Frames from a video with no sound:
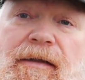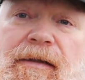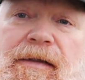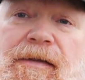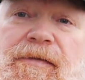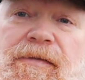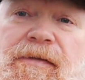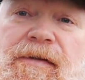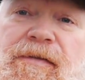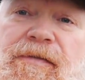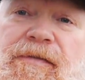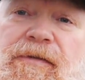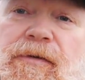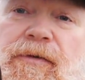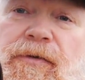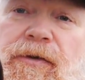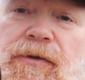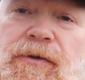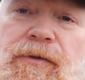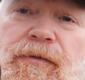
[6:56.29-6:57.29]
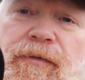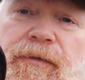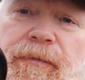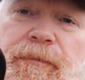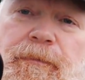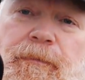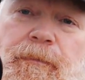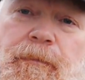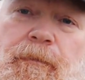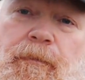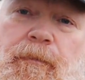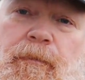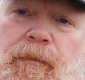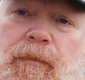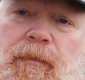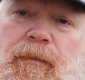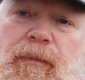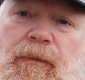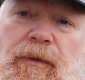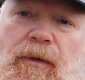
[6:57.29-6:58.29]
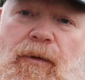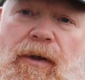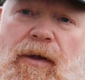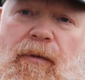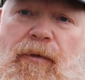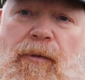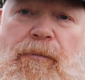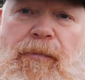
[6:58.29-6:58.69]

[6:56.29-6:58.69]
is this groove around